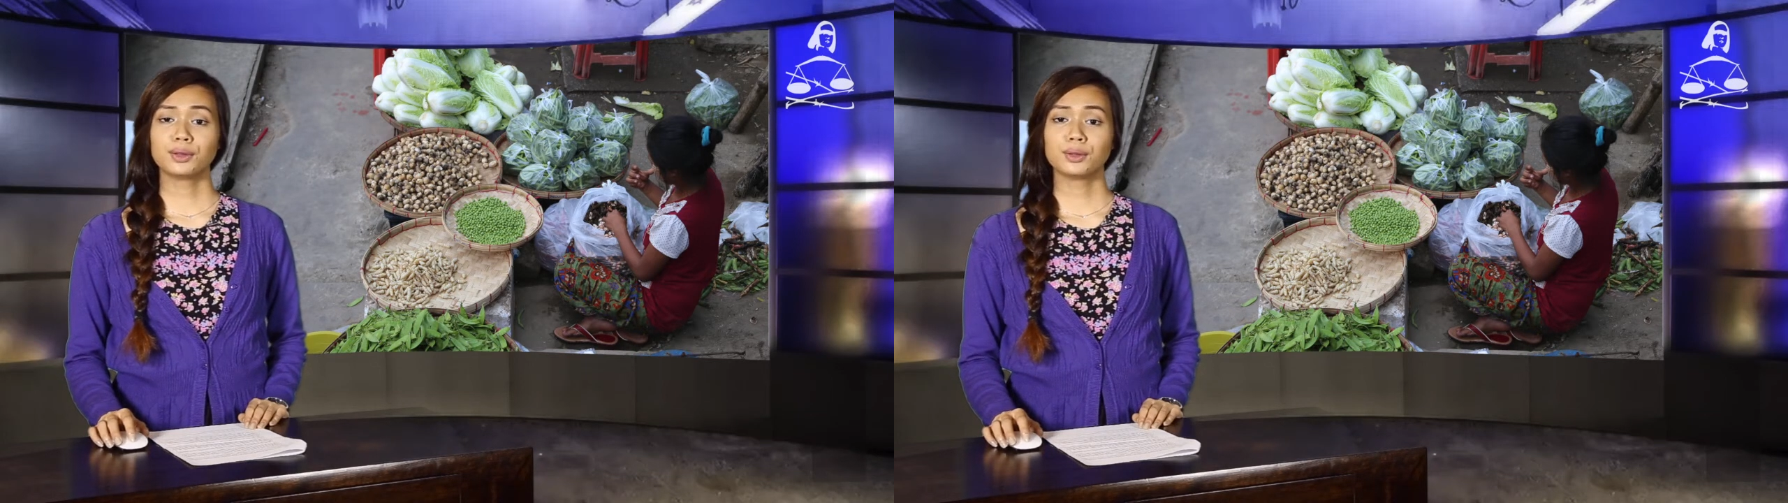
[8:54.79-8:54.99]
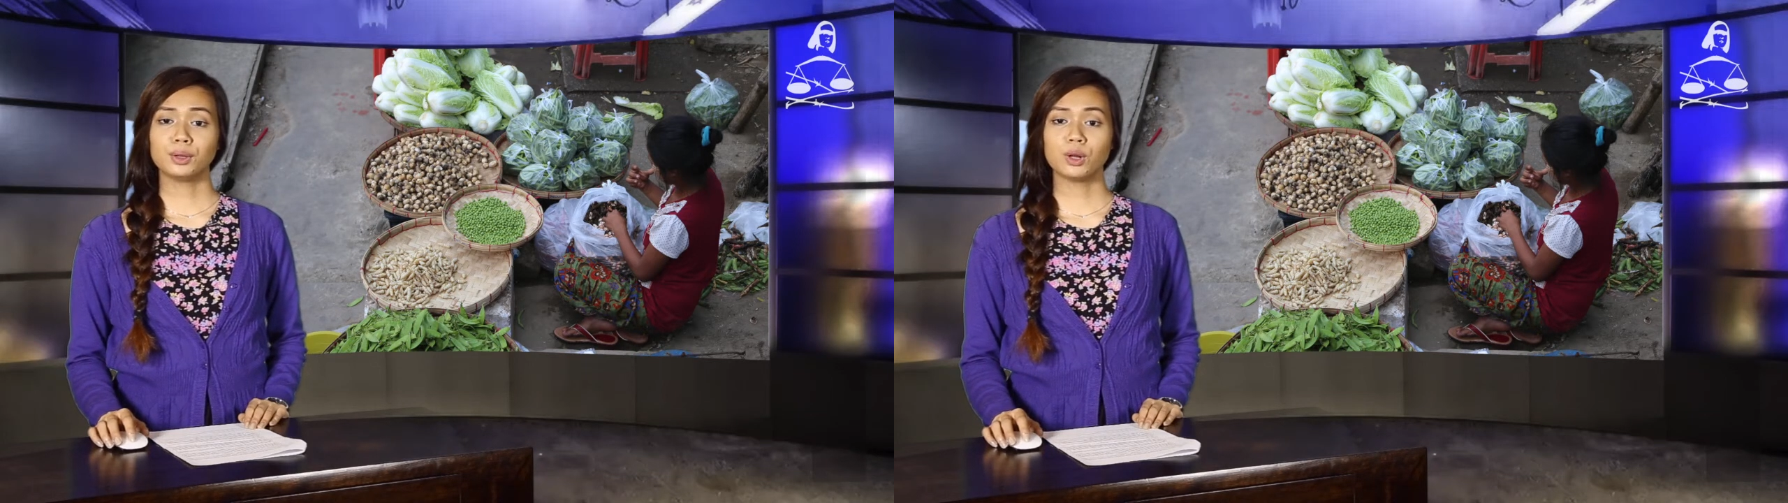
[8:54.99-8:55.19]

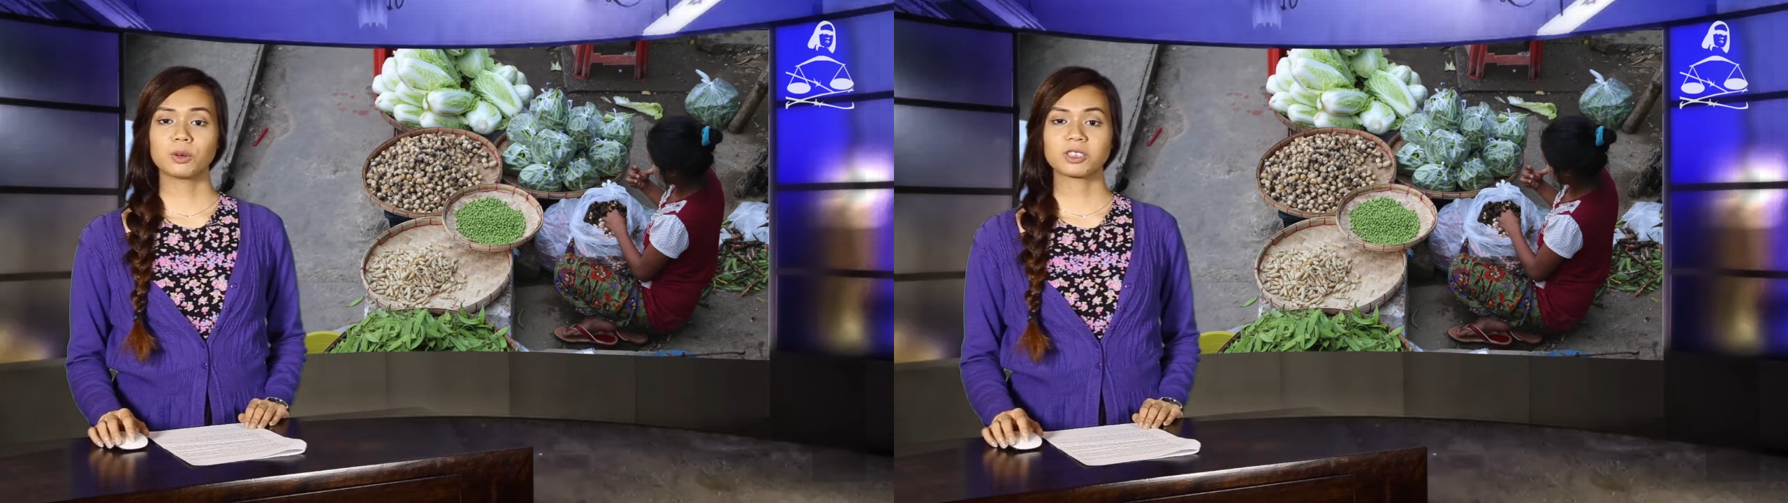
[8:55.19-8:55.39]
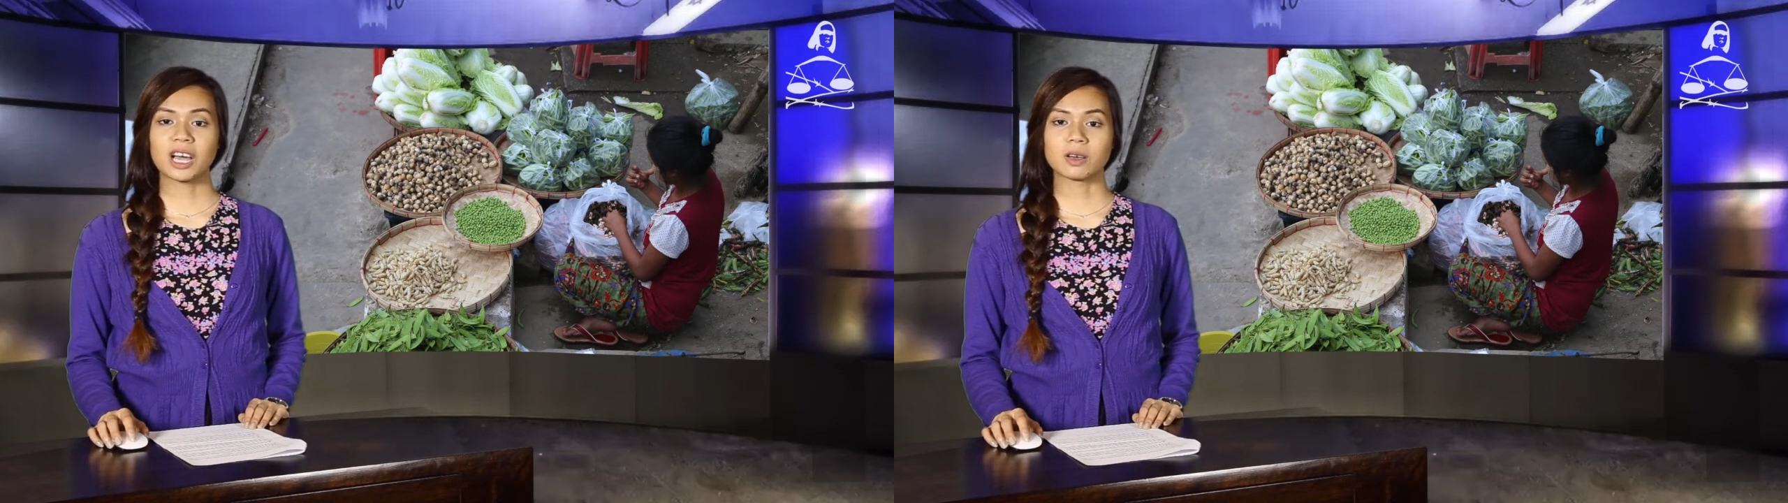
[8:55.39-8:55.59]
The
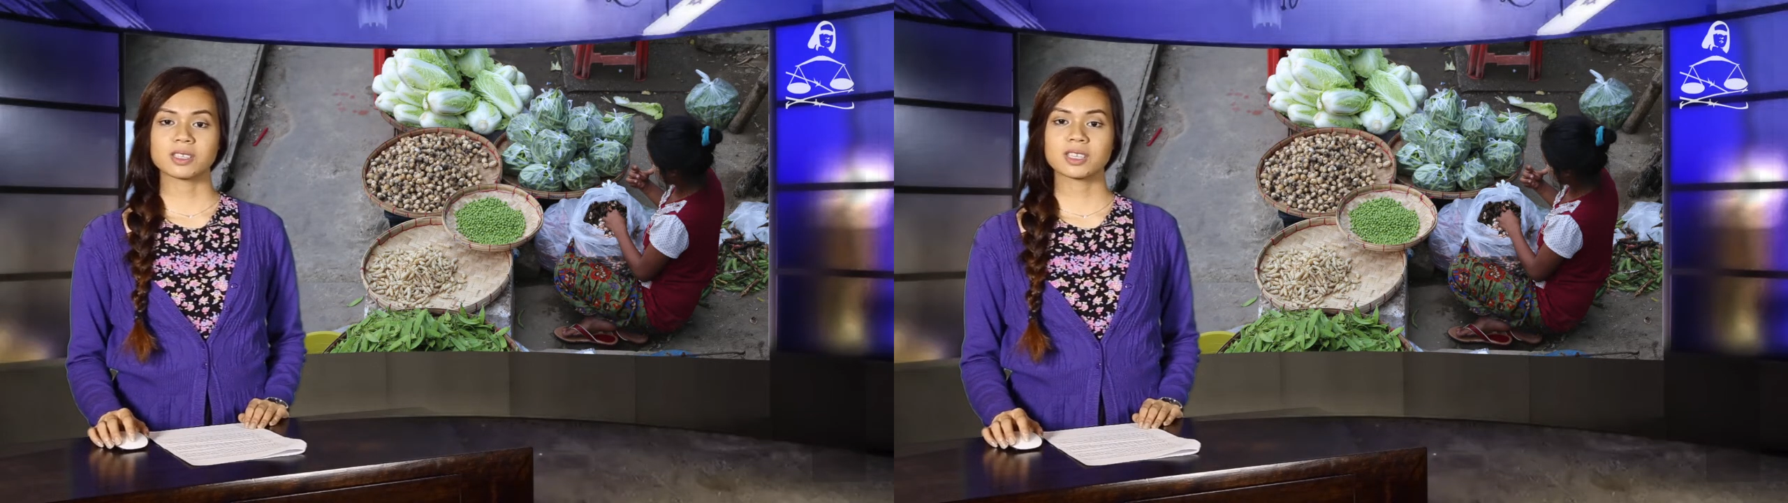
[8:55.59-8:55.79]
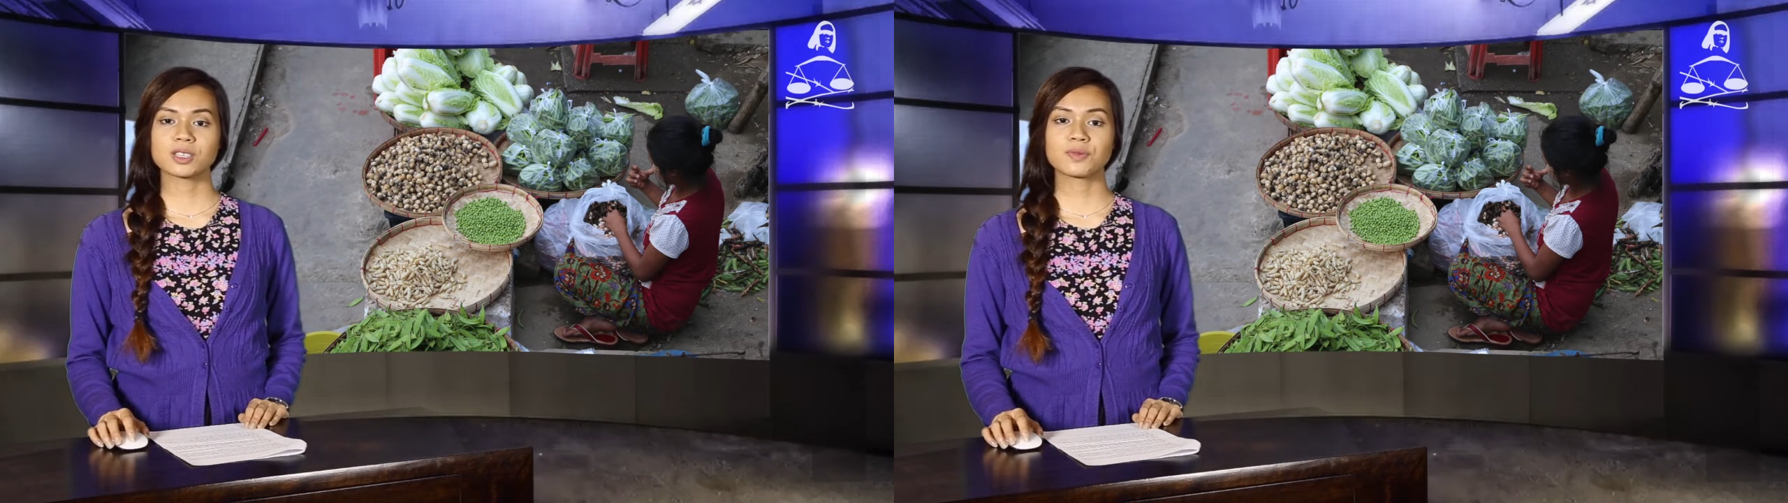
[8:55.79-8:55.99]
lower
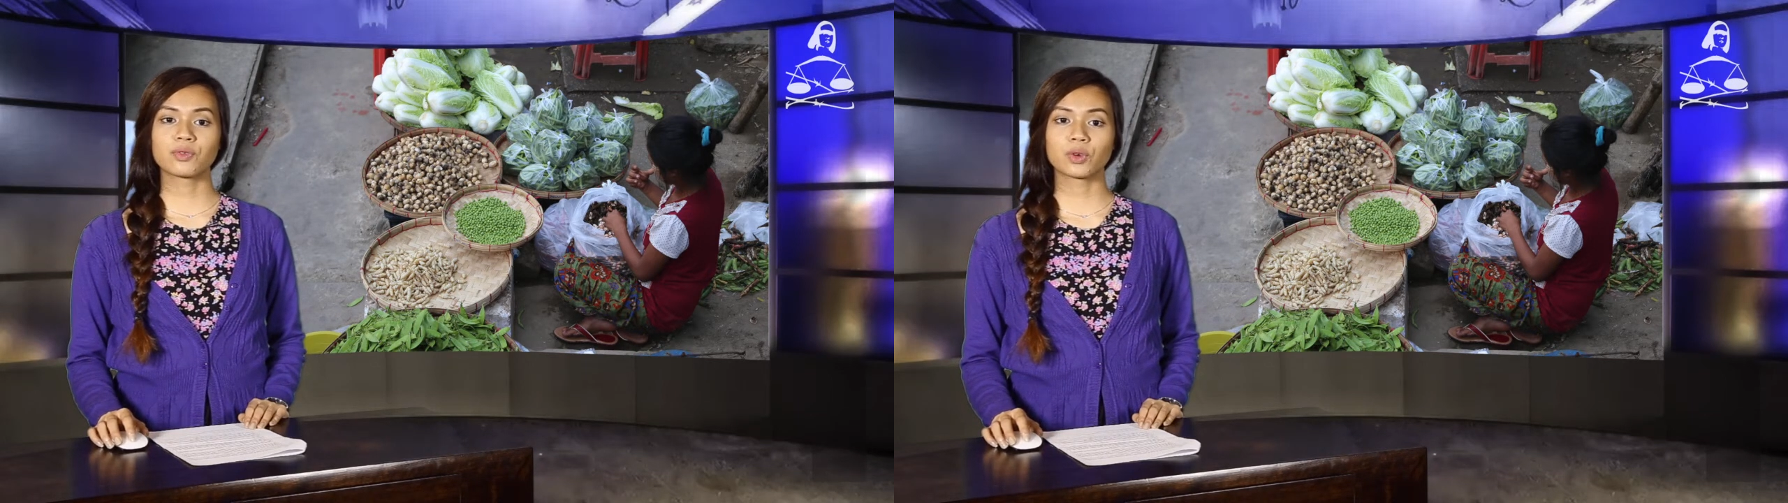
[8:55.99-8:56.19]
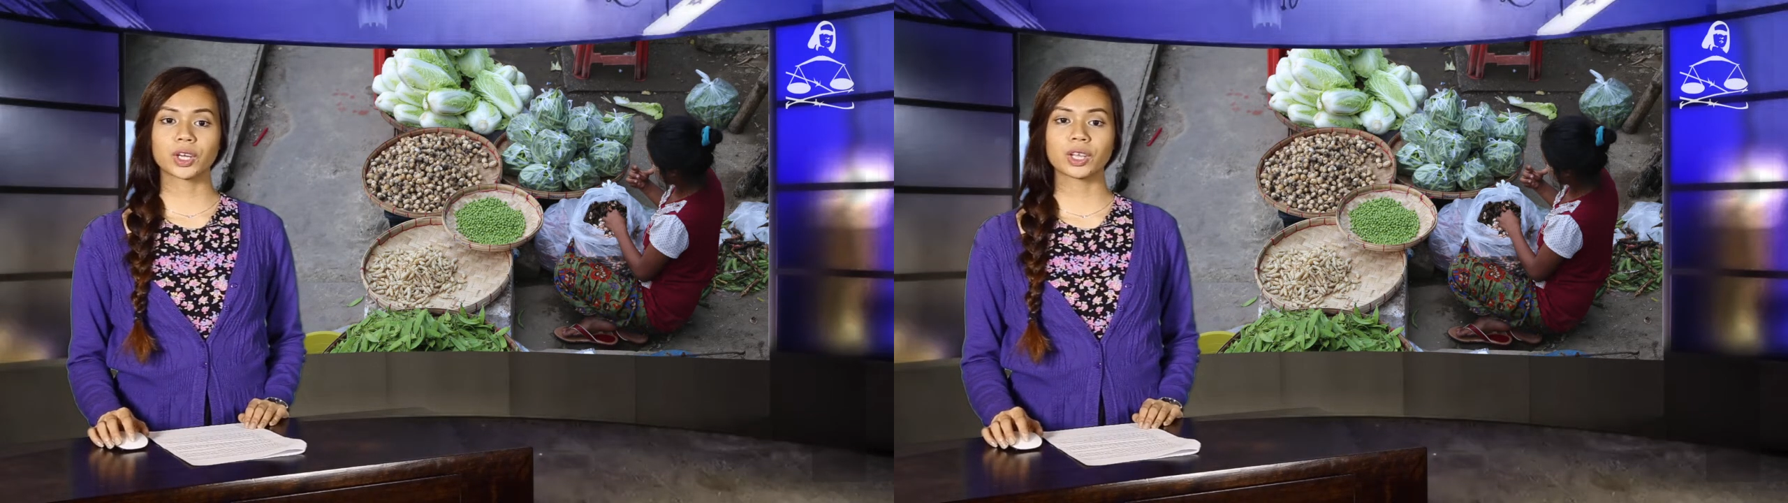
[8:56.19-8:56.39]
house has
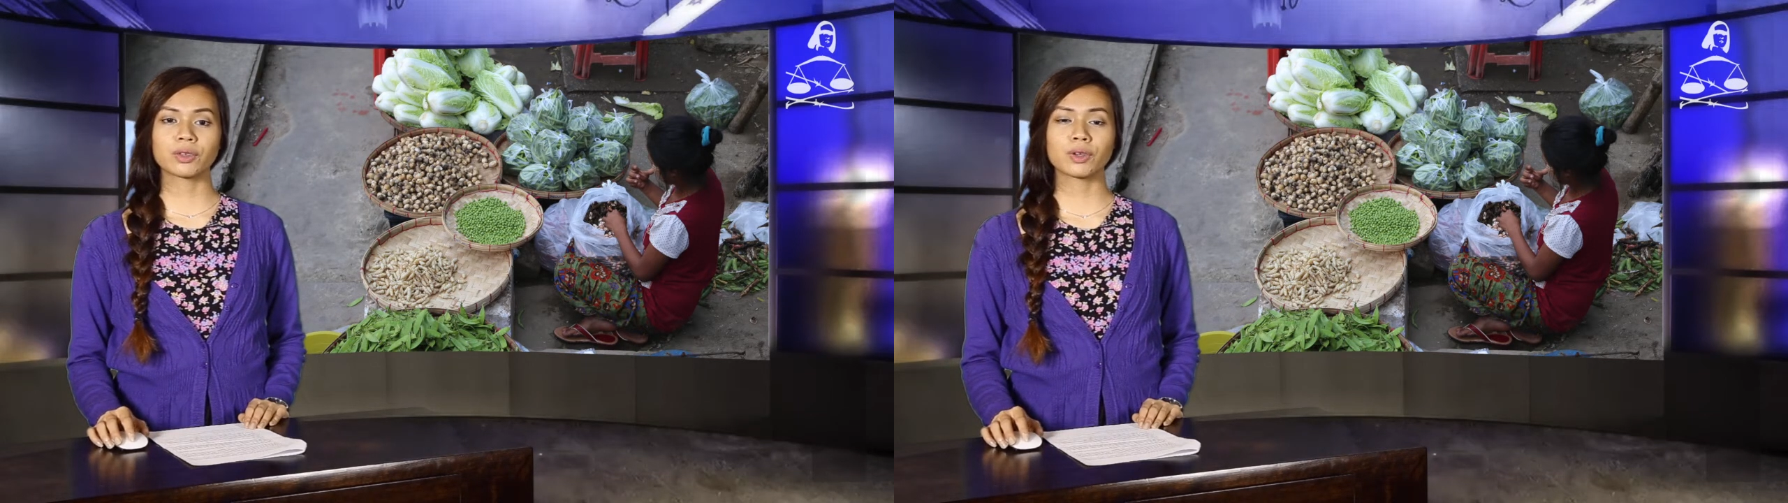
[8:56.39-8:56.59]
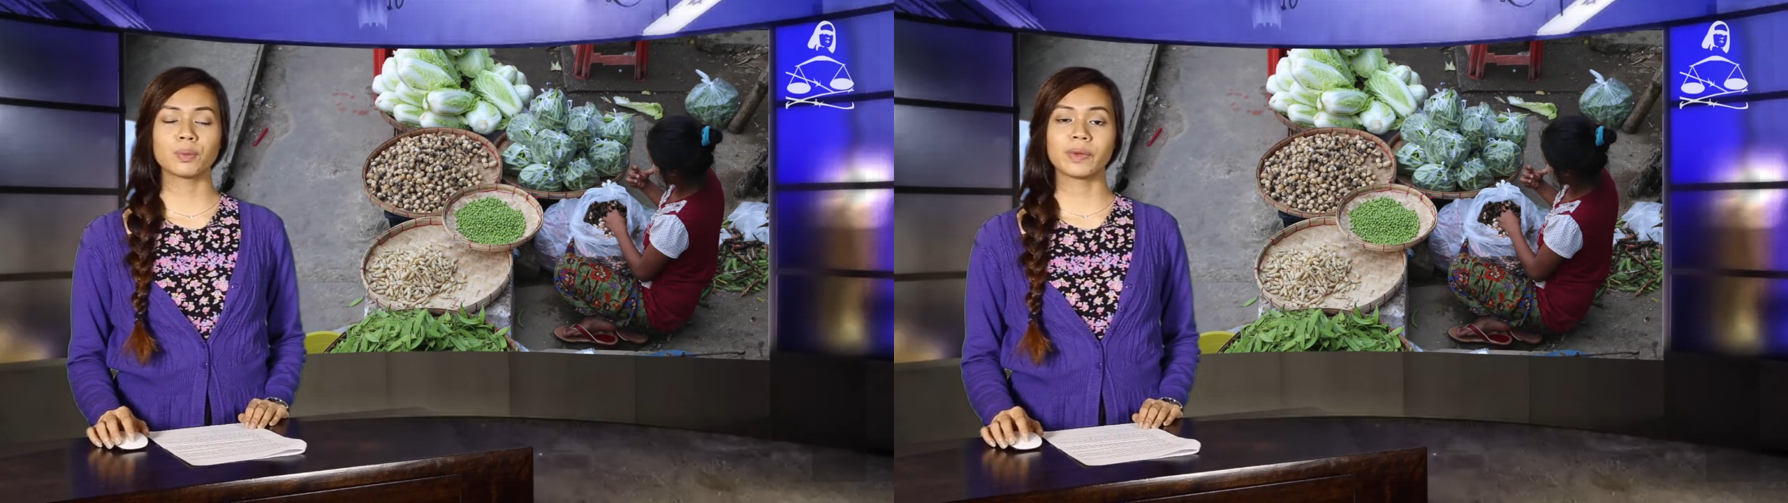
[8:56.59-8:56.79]

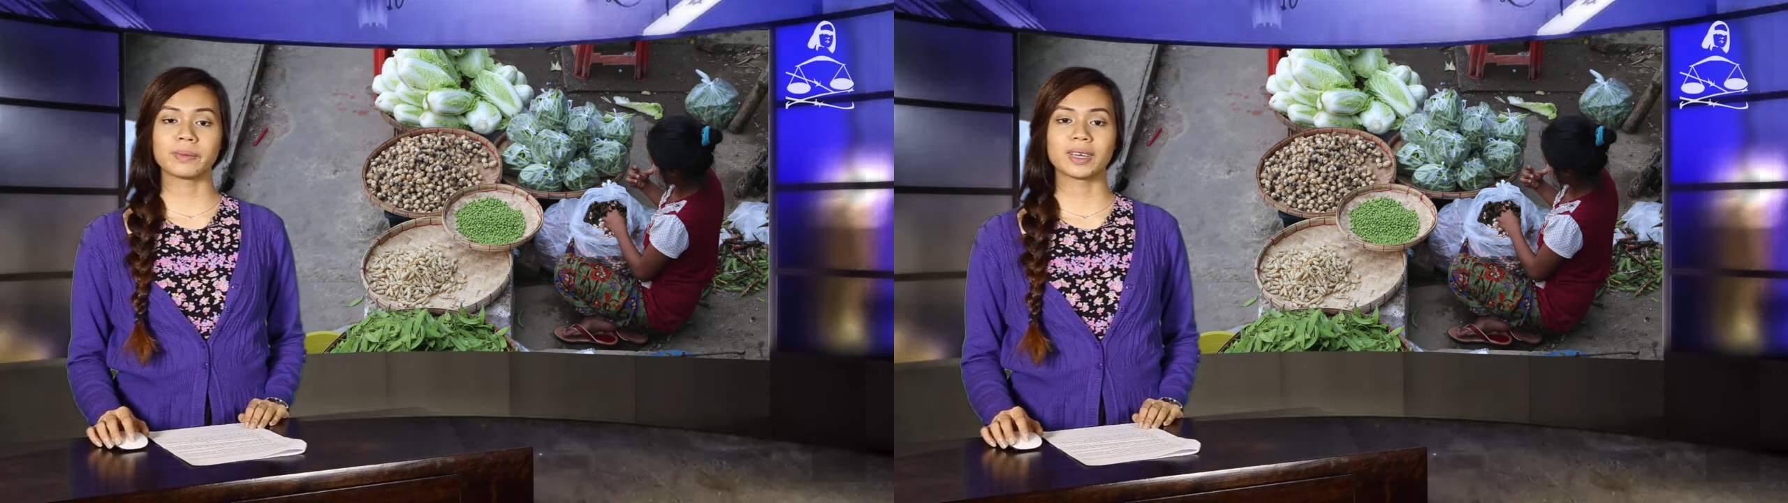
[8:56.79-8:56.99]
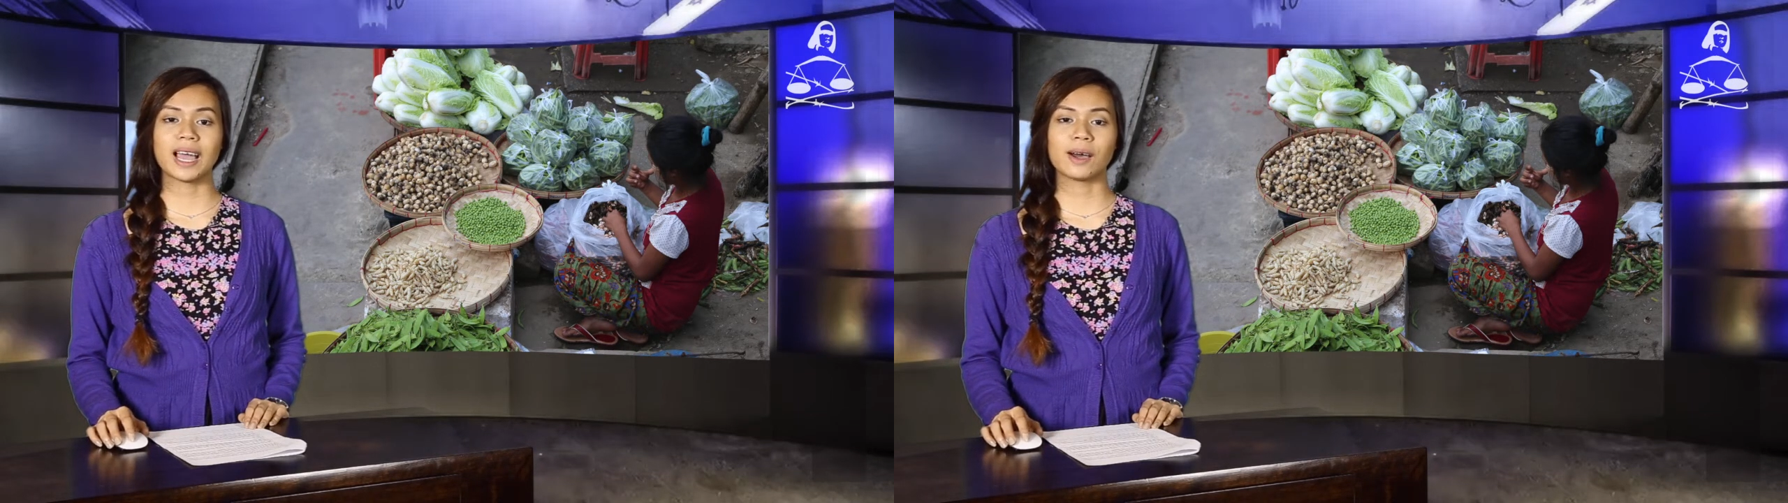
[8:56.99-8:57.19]
43 women